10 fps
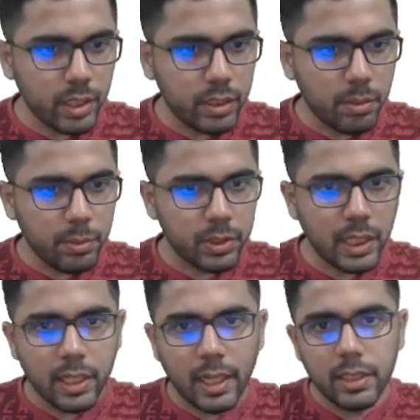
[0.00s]
Suppose
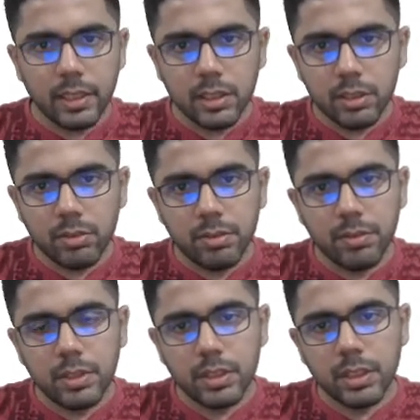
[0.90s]
I'll write it in this way,
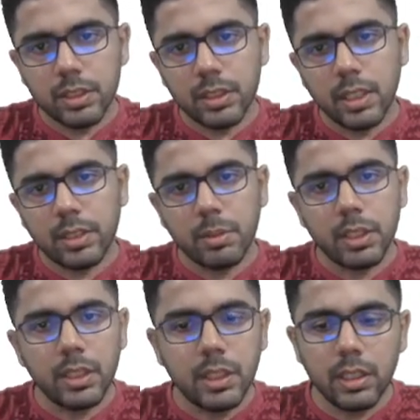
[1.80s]
56 is like
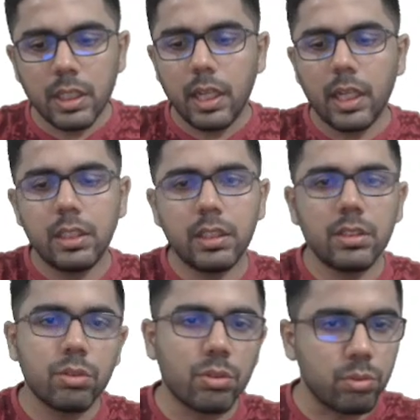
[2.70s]
28
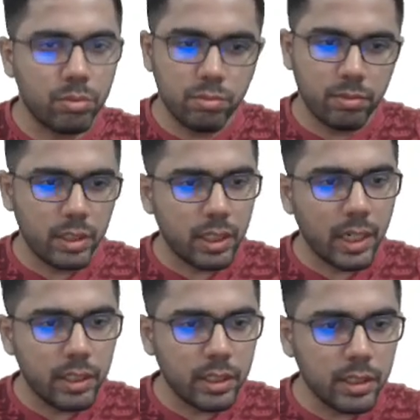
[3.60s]
into 2. We can
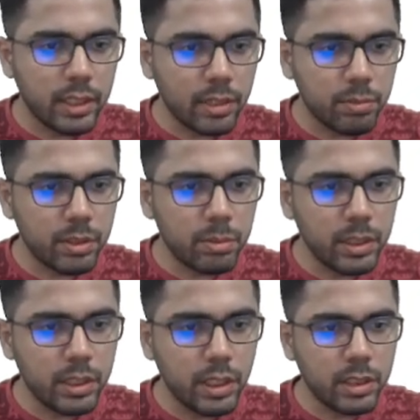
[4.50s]
write it in that way,
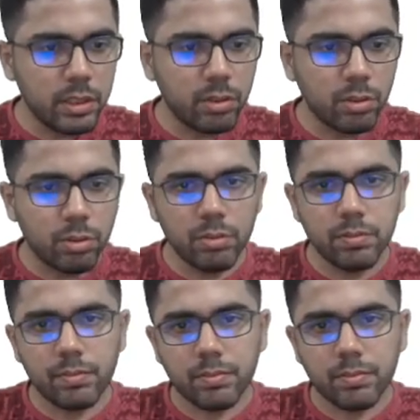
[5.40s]
28 into 2